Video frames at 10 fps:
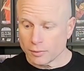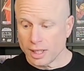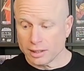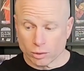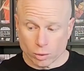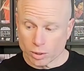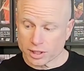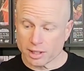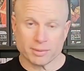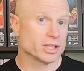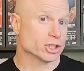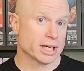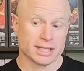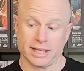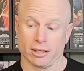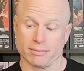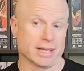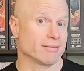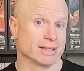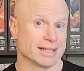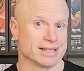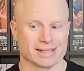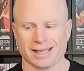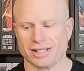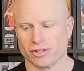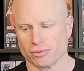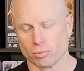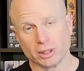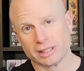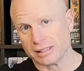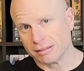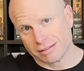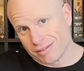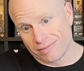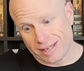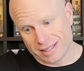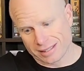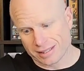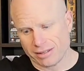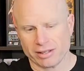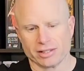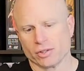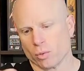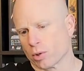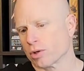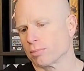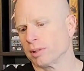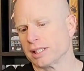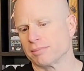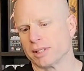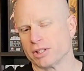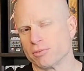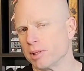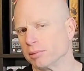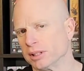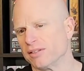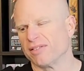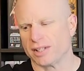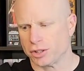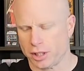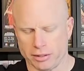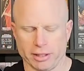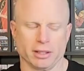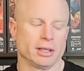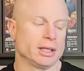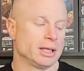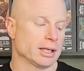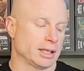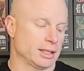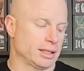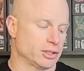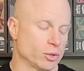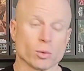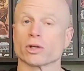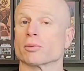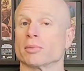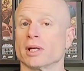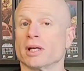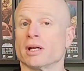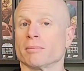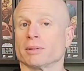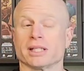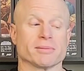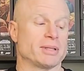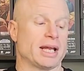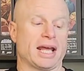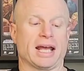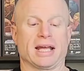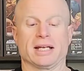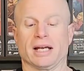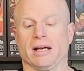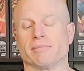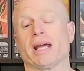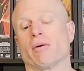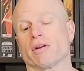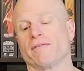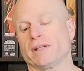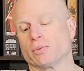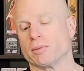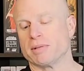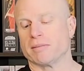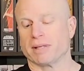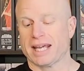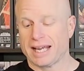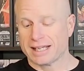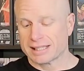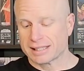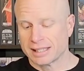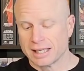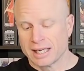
and the hordes come in and try to tear them down and get inside. So you're defending this area. So worker placement to be able to defend your area, kind of thing. So worker placement and tower defense would be the mechanics.